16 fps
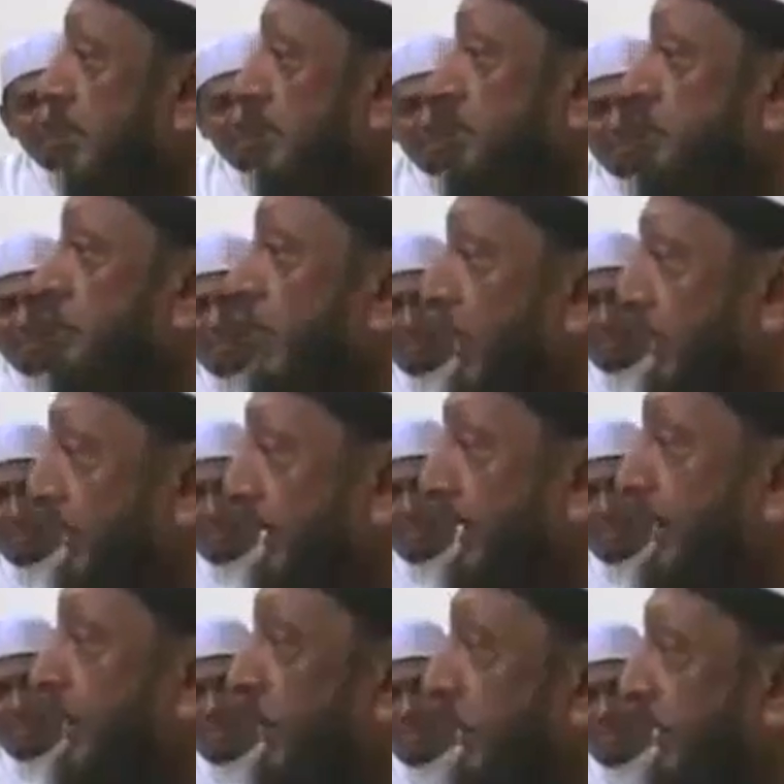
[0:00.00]
They're
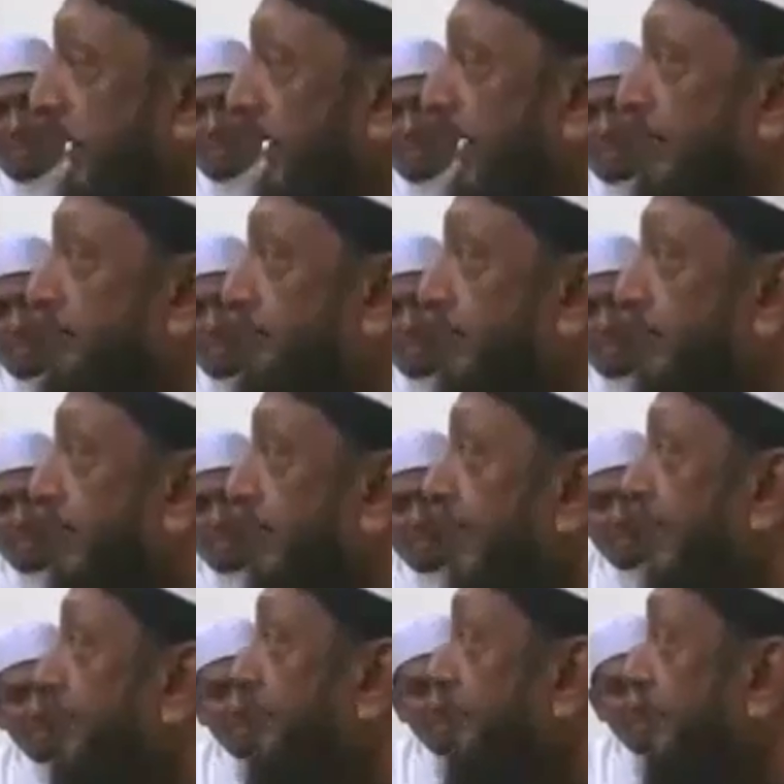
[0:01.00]
swallowing all the laughter they
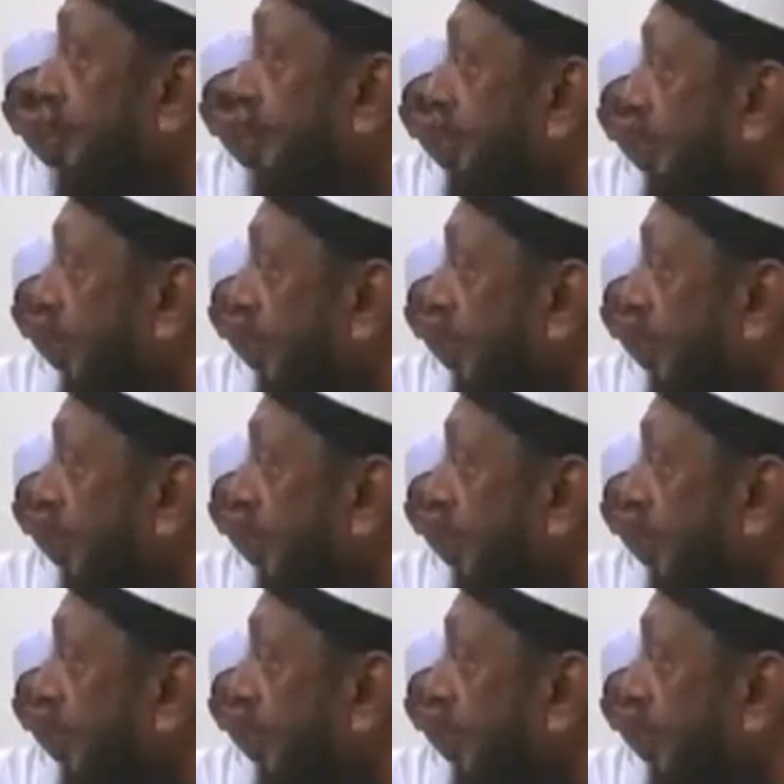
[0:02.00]
laugh.